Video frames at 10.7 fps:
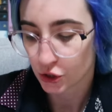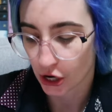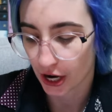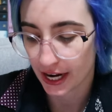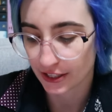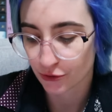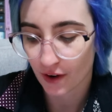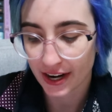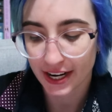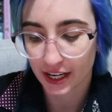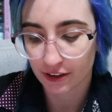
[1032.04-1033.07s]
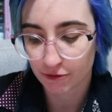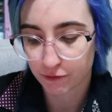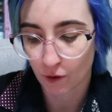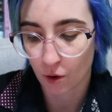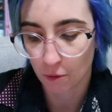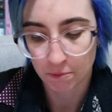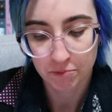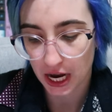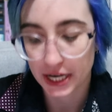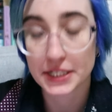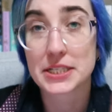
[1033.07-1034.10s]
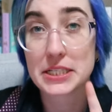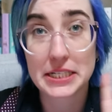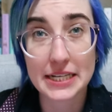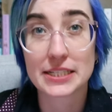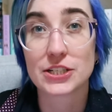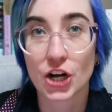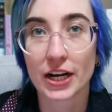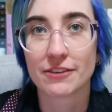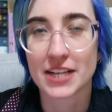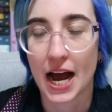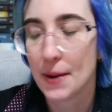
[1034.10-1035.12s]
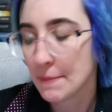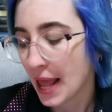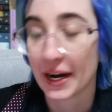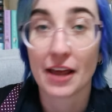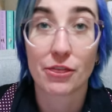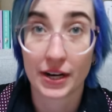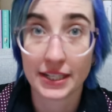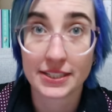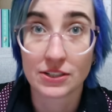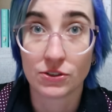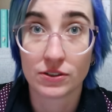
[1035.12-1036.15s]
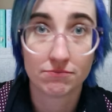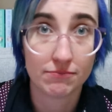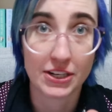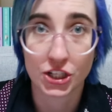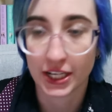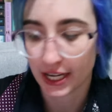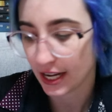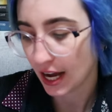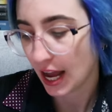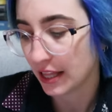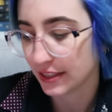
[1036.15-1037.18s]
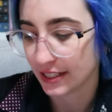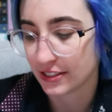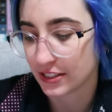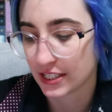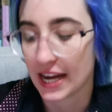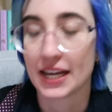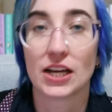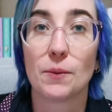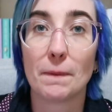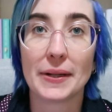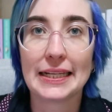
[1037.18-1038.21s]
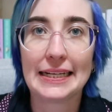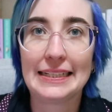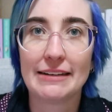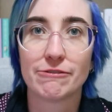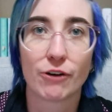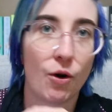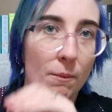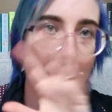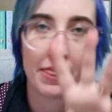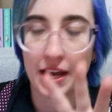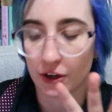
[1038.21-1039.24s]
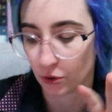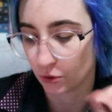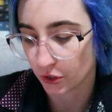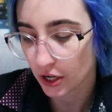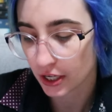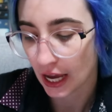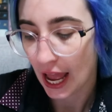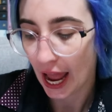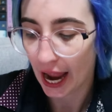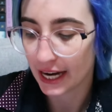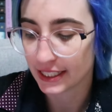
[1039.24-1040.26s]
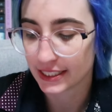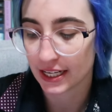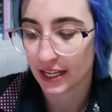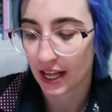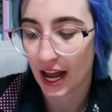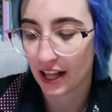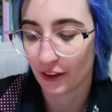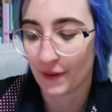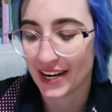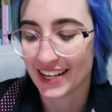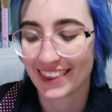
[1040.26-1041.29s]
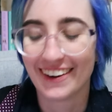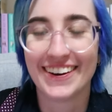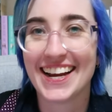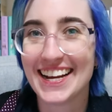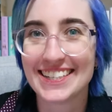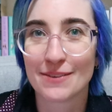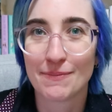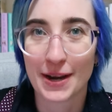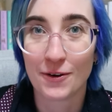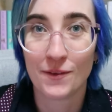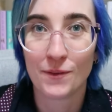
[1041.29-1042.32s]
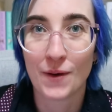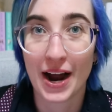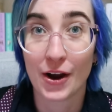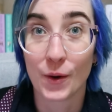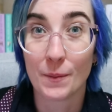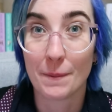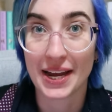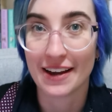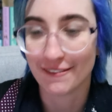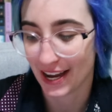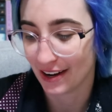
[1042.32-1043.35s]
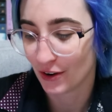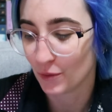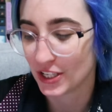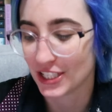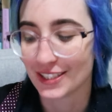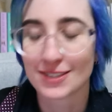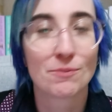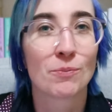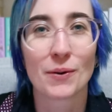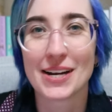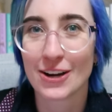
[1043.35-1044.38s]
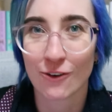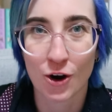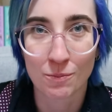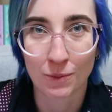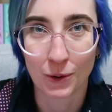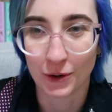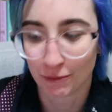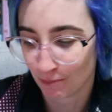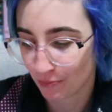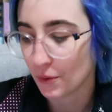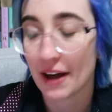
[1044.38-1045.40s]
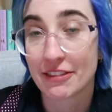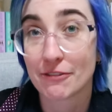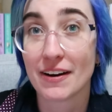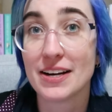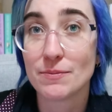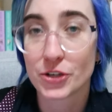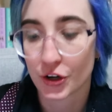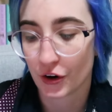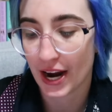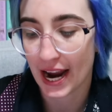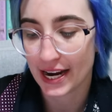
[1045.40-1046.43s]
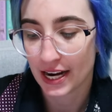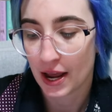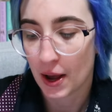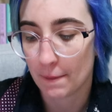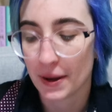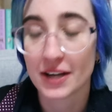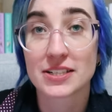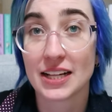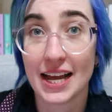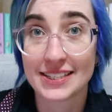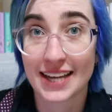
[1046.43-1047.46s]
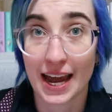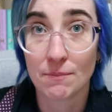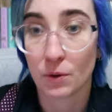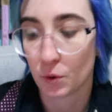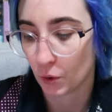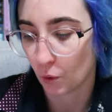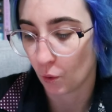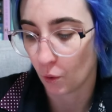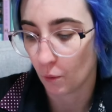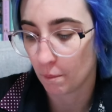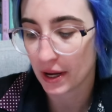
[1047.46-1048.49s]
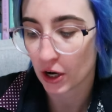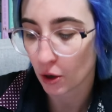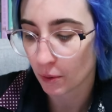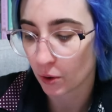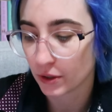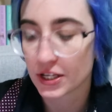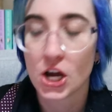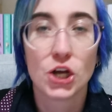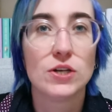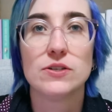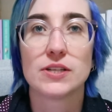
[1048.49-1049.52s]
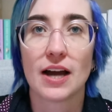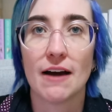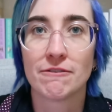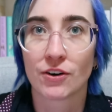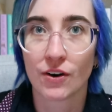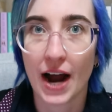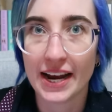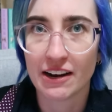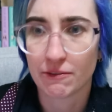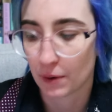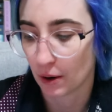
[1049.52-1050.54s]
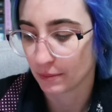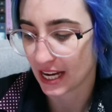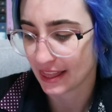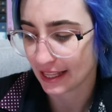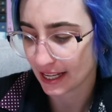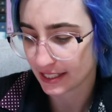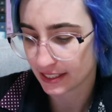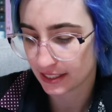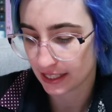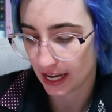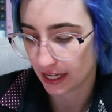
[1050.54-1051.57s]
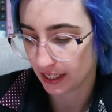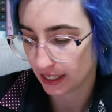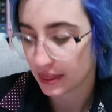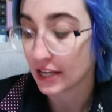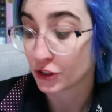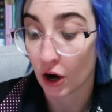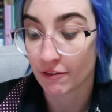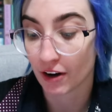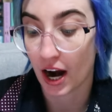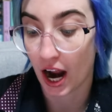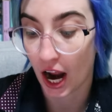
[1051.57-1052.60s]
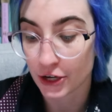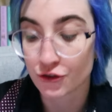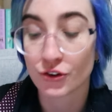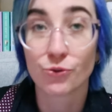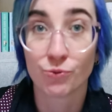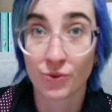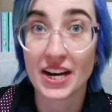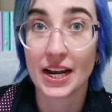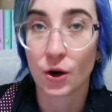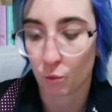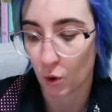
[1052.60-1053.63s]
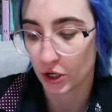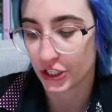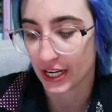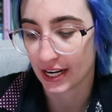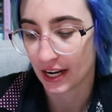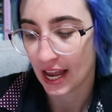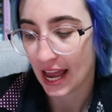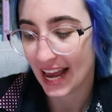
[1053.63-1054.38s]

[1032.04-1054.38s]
So it's running for a decent chunk of time, but I thought I'd still mention it here. And this is taken completely from their Google Doc. And Halloweenathon is a BYOB event, which is bring your own board. You have the freedom to create a personalized game board or bingo boards using a variety of prompts. I think they said there's over 100 reading, watching,